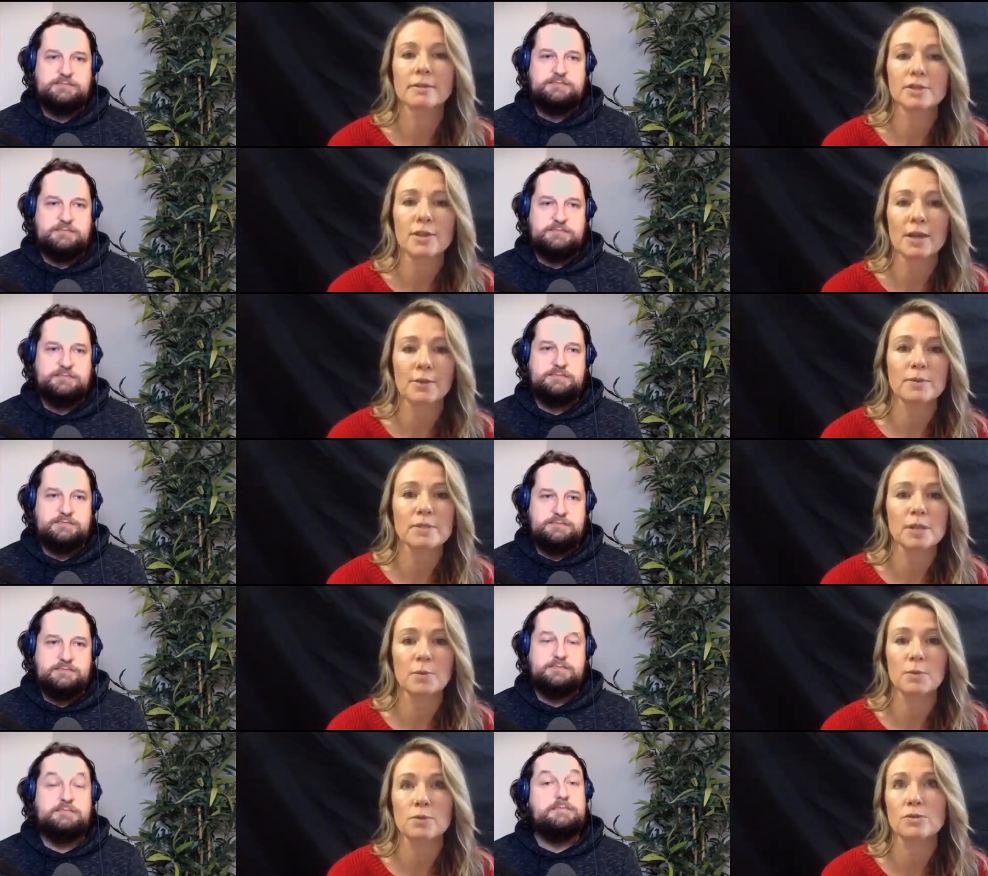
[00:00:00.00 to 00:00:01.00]
Speaker 1: So that was
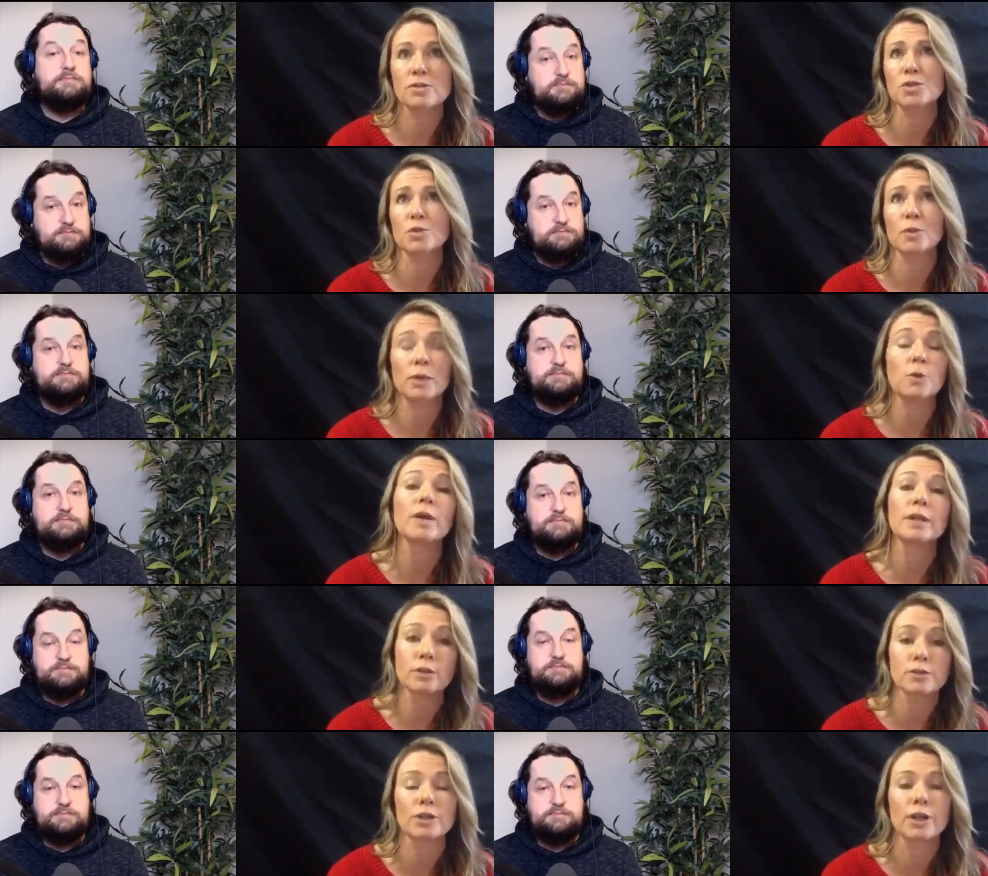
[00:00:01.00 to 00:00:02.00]
almost
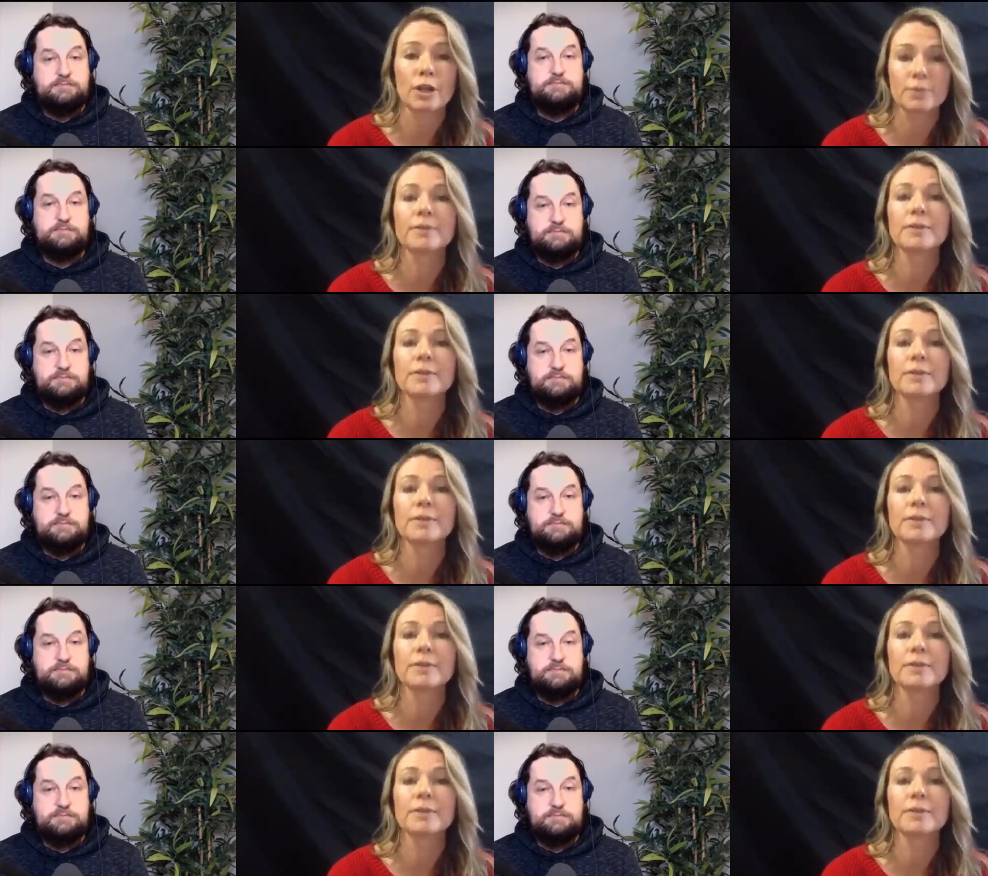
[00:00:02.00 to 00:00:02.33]
21 years ago.